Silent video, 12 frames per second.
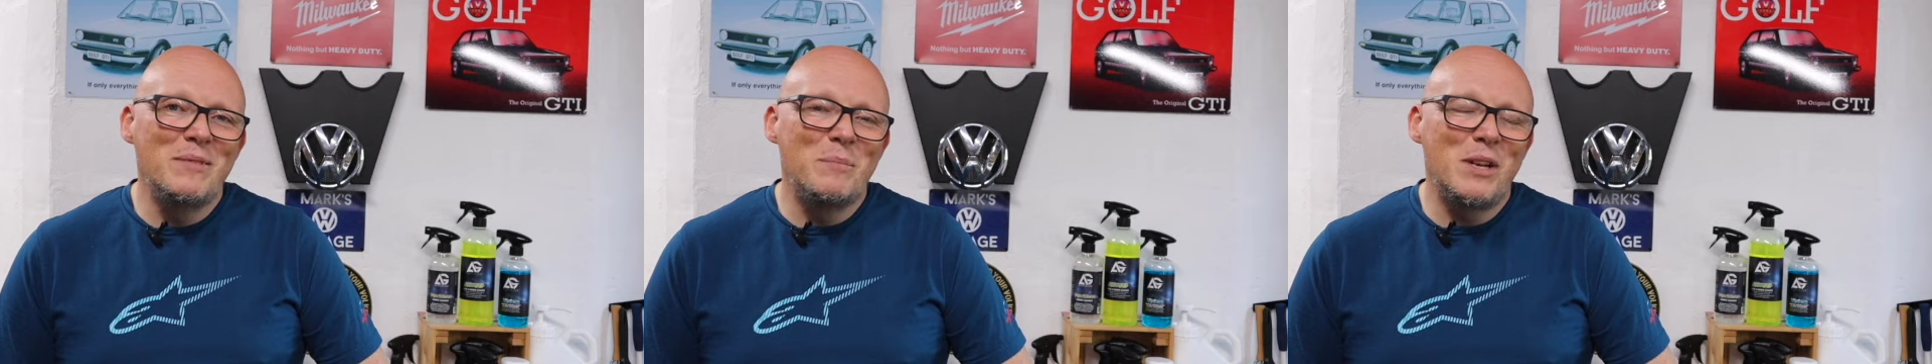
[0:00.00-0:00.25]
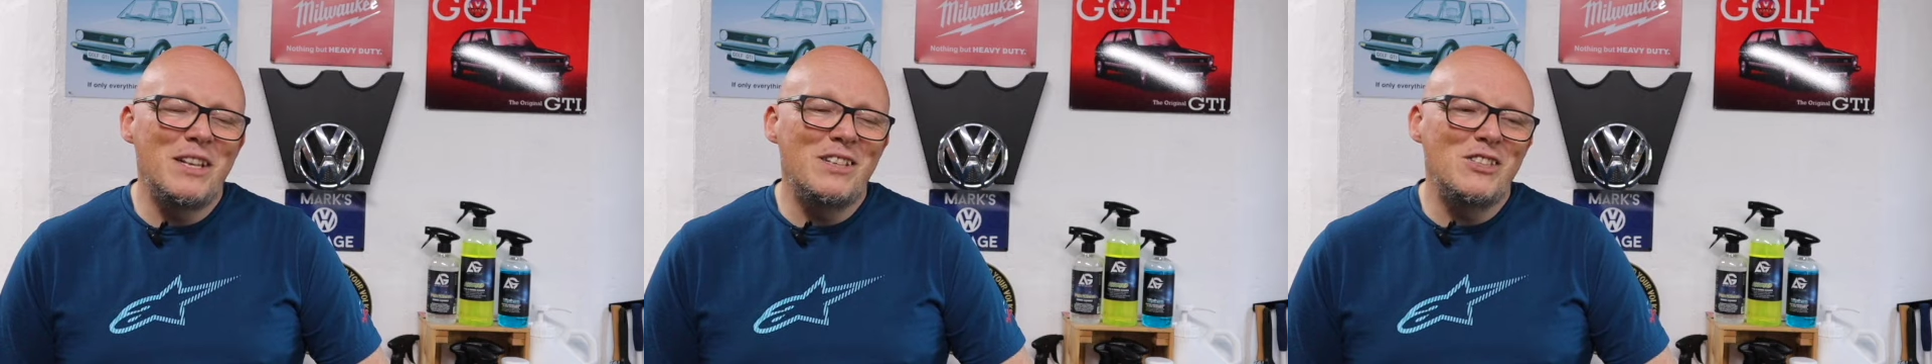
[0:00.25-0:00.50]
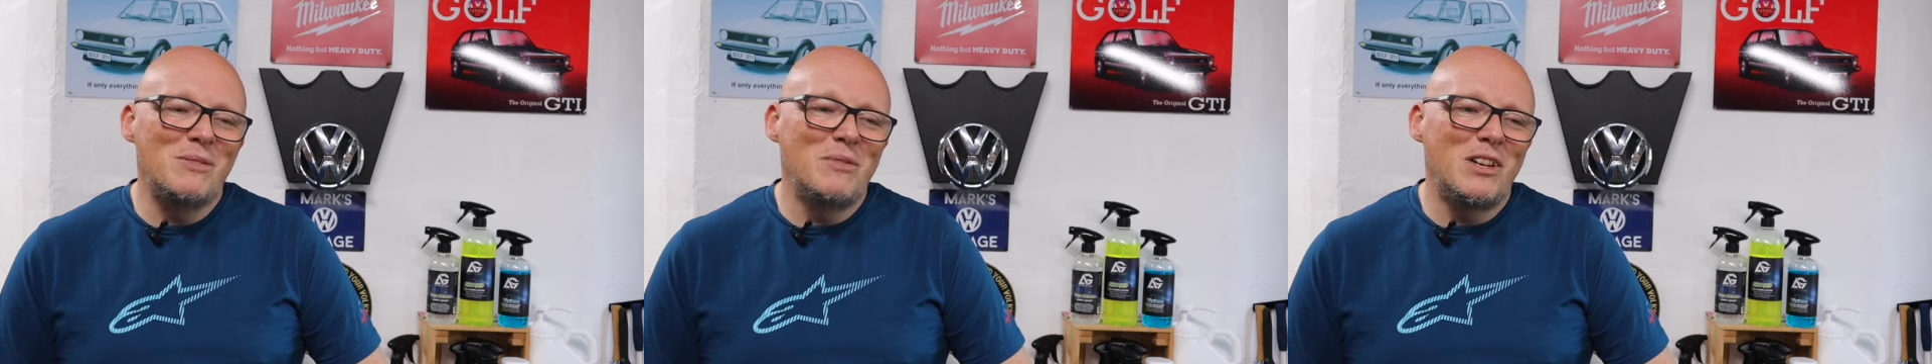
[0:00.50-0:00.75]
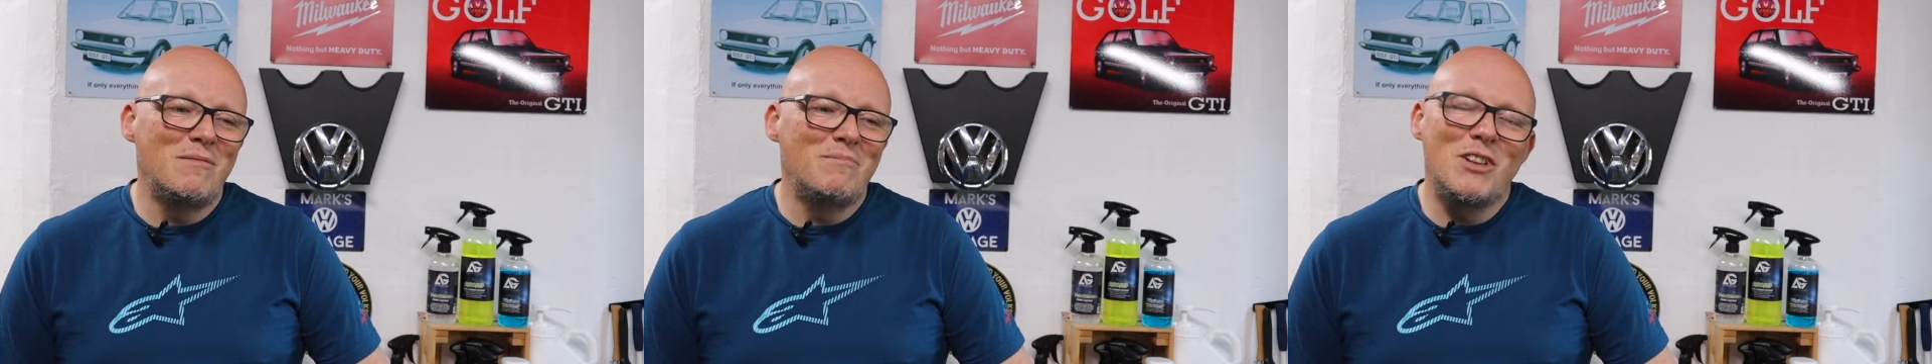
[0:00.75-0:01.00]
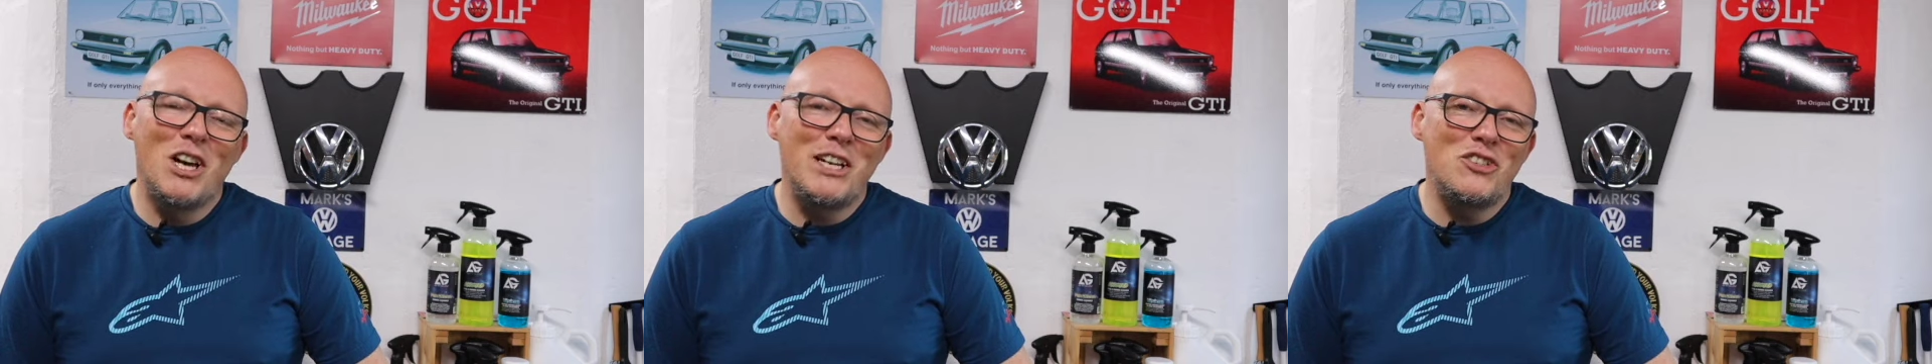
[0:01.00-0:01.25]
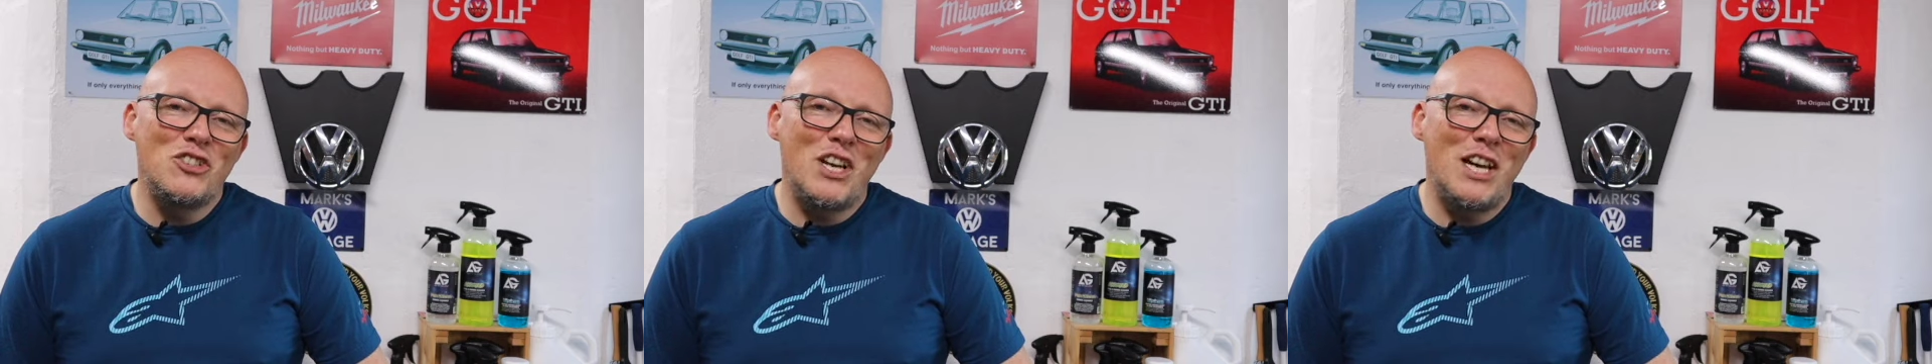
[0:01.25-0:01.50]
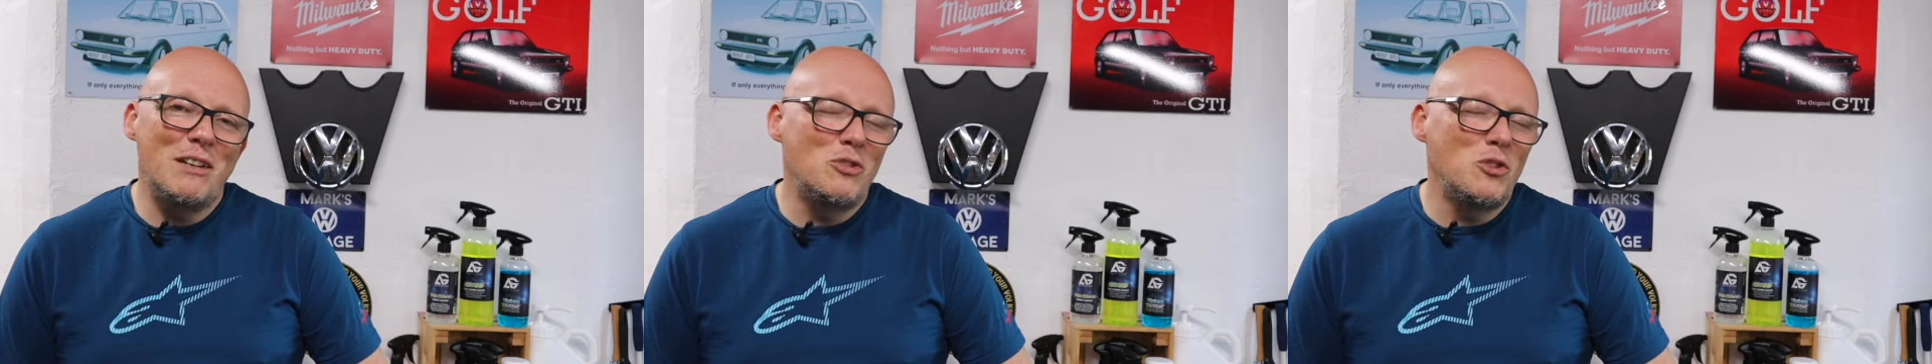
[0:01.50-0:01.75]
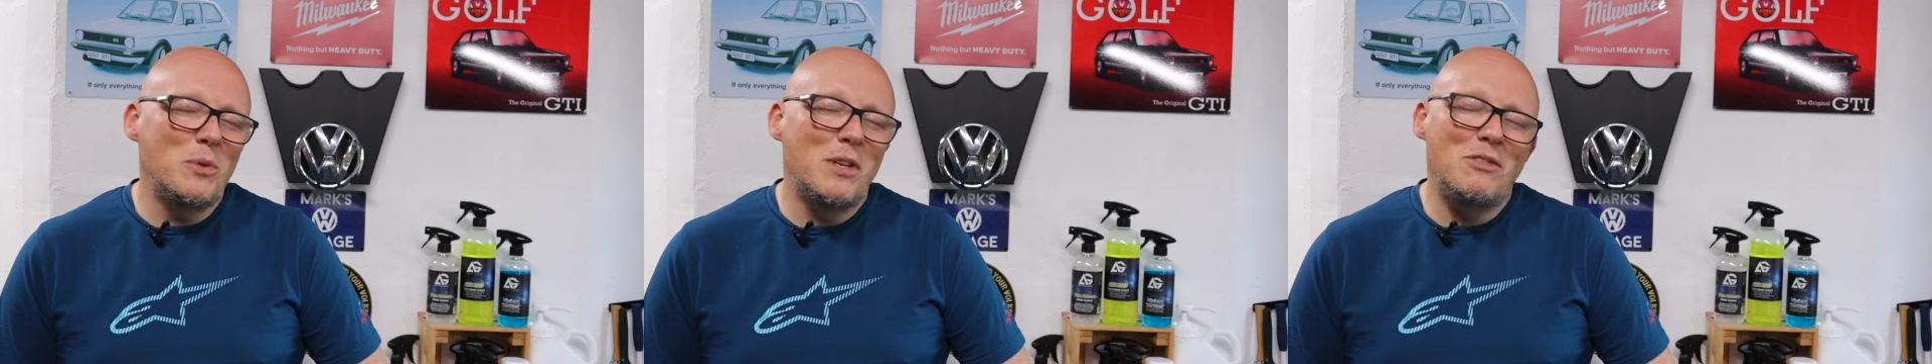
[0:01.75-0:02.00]
please like, share,
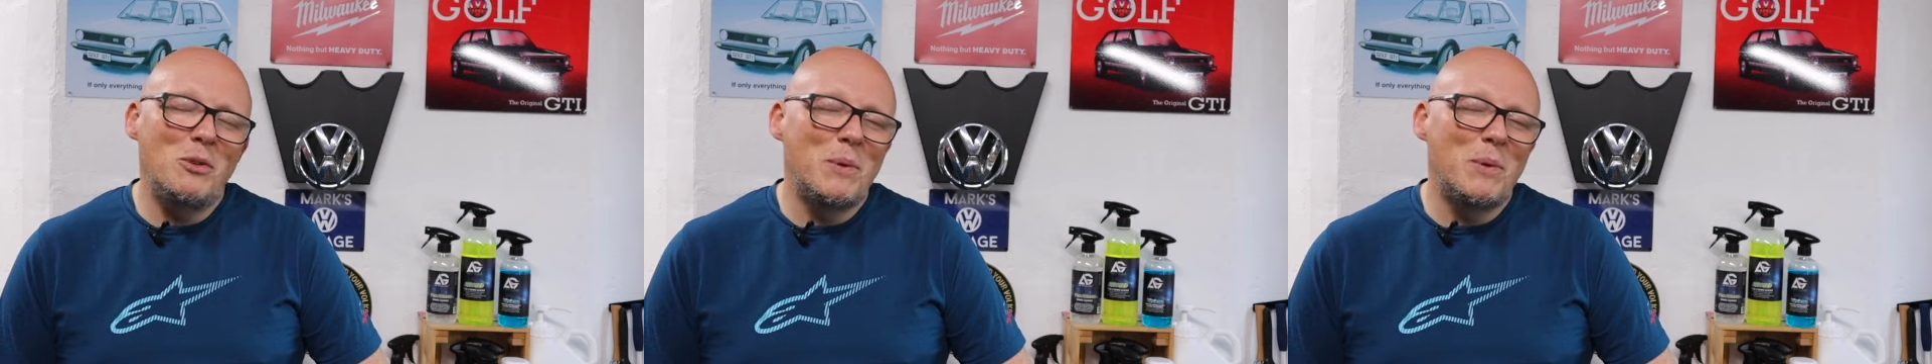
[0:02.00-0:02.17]
do whatever you